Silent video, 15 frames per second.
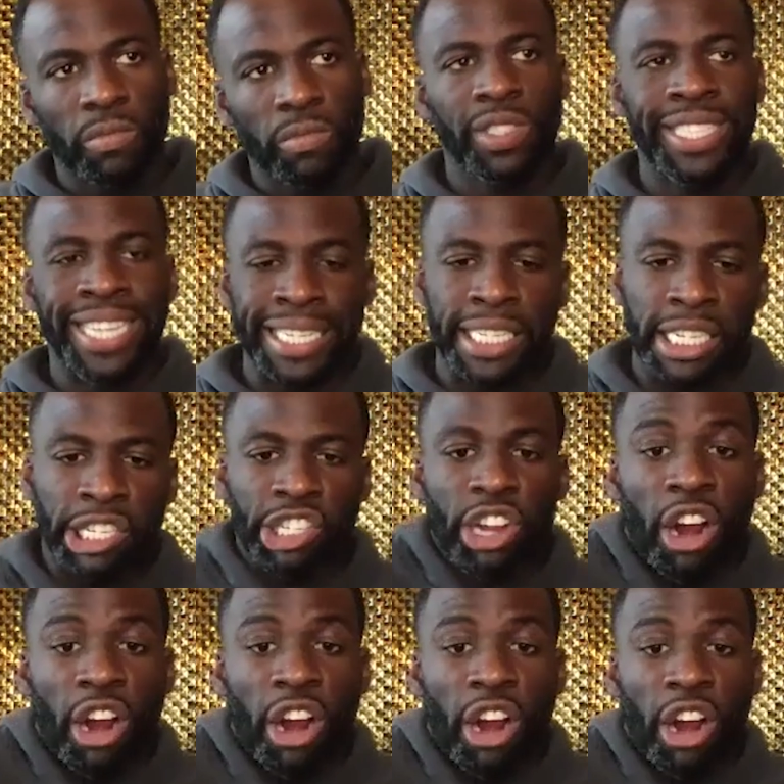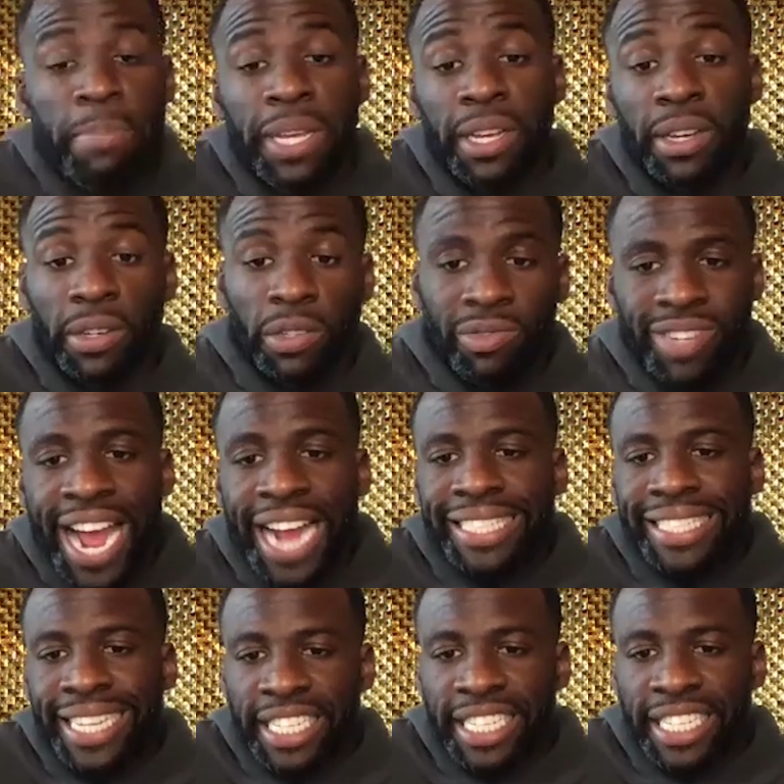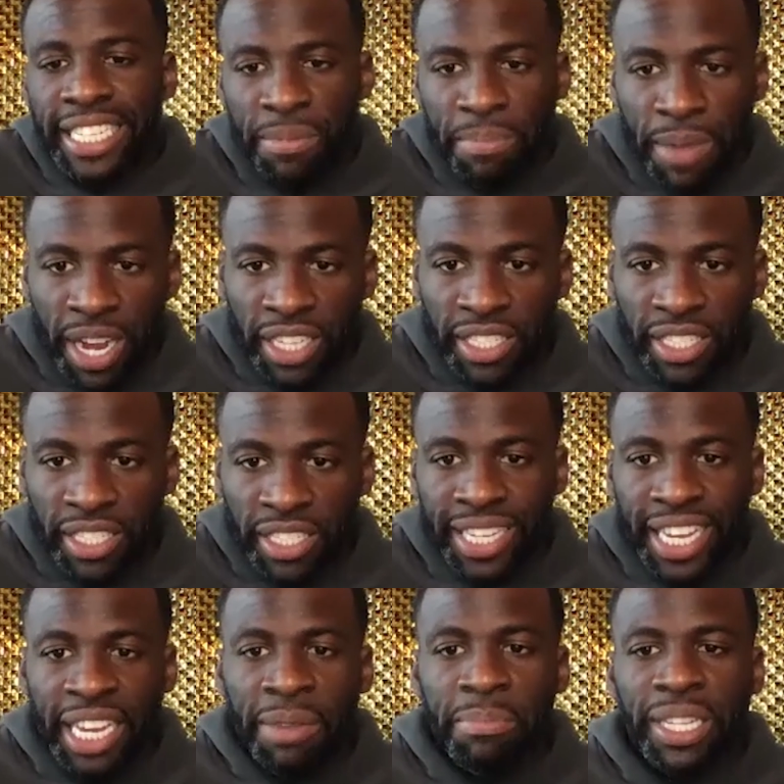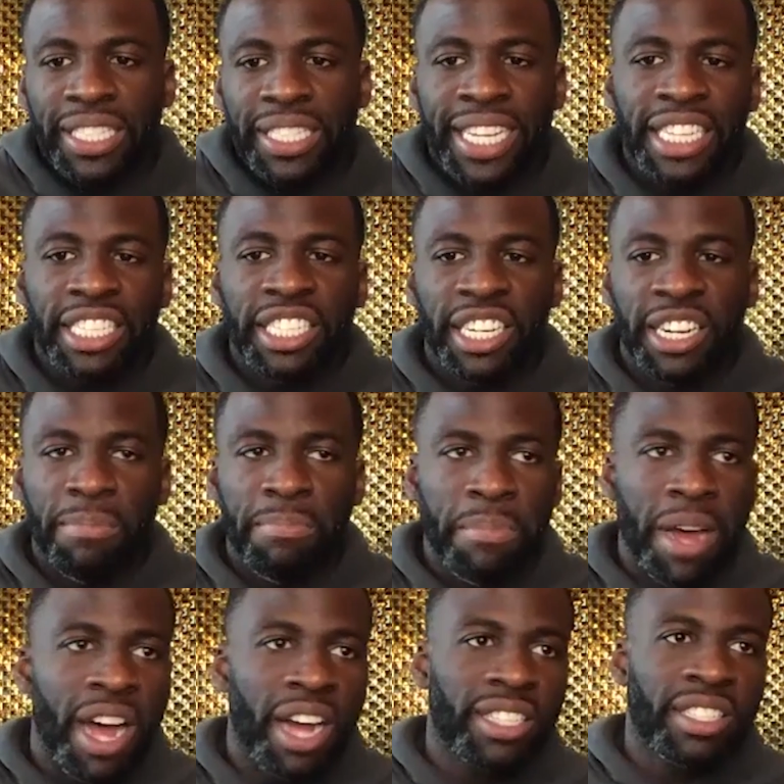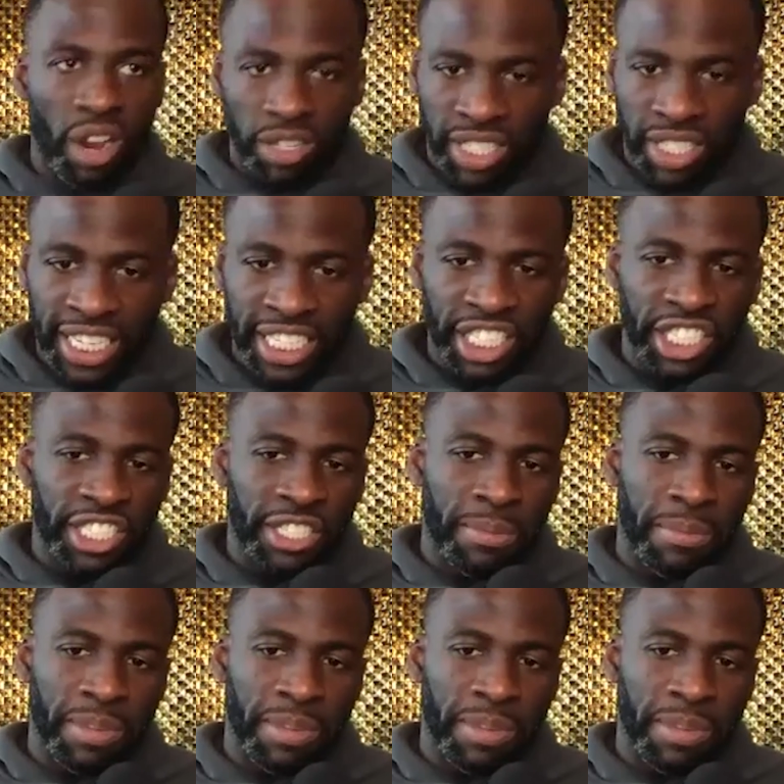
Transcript: tension starts to build. Not tension amongst the team, but tension amongst the world.